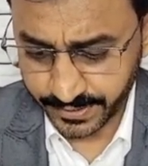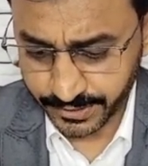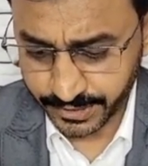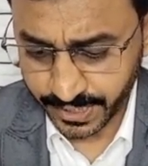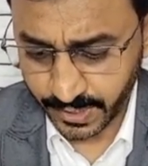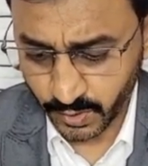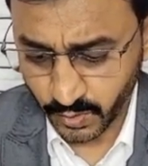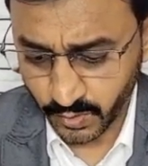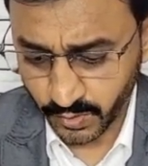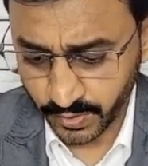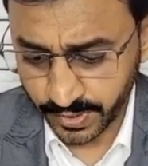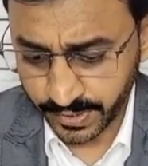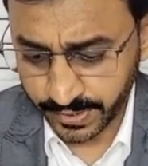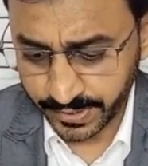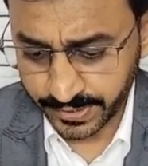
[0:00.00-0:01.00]
shadow
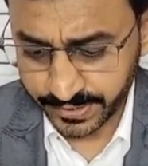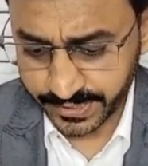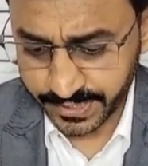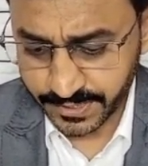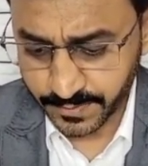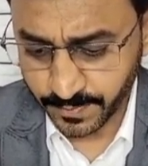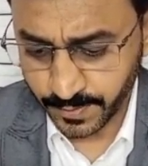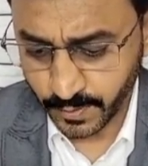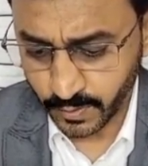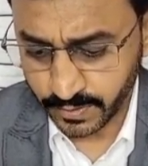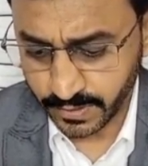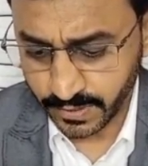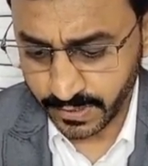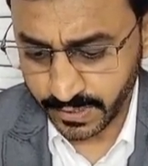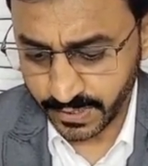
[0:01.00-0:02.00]
just below
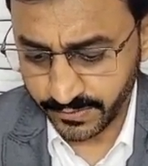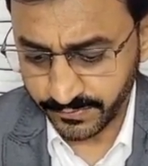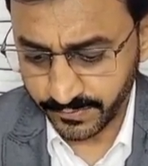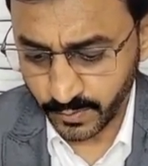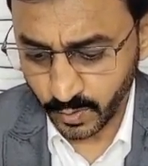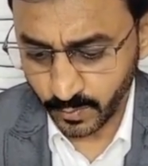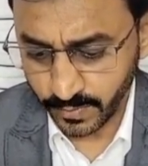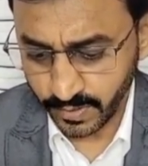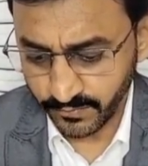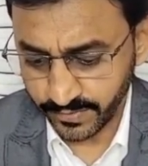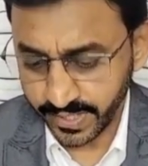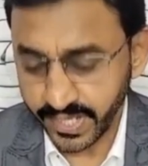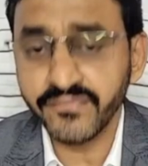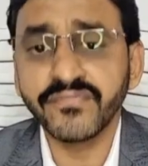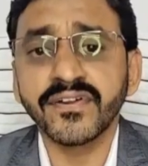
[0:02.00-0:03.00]
the left dome of
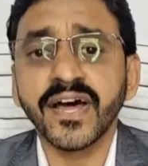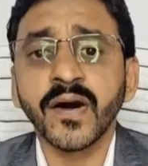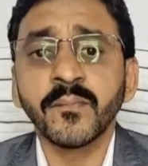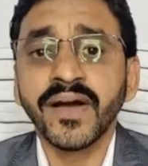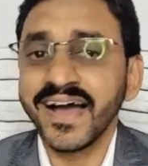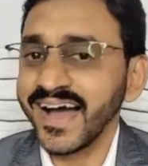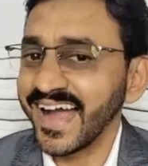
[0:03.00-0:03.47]
diaphragm,